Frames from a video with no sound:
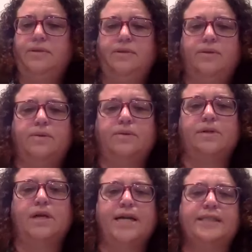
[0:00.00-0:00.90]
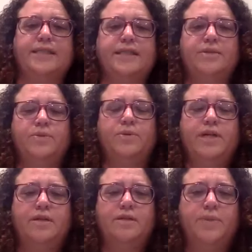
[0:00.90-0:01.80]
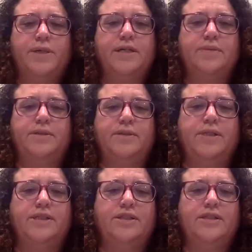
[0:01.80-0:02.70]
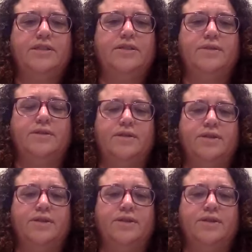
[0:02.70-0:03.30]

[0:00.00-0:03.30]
So I guess at this point, I'll open it up to questions or